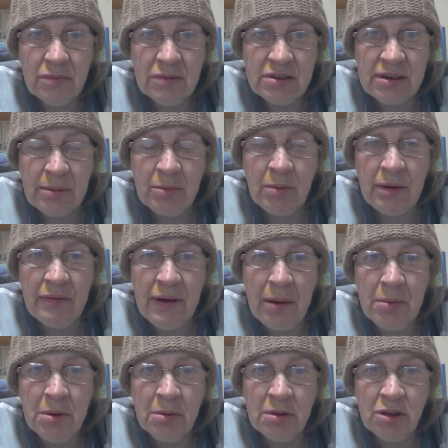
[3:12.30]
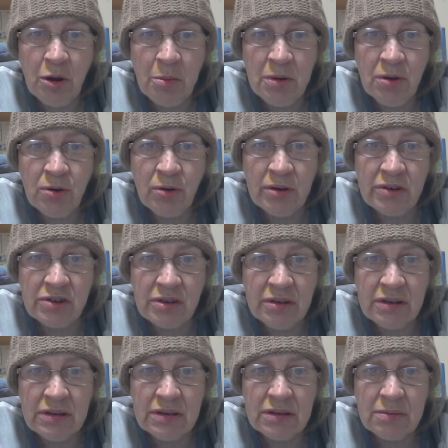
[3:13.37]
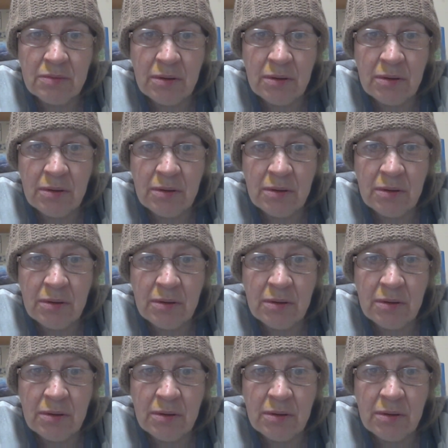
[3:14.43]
Some of my family were nominal Christians,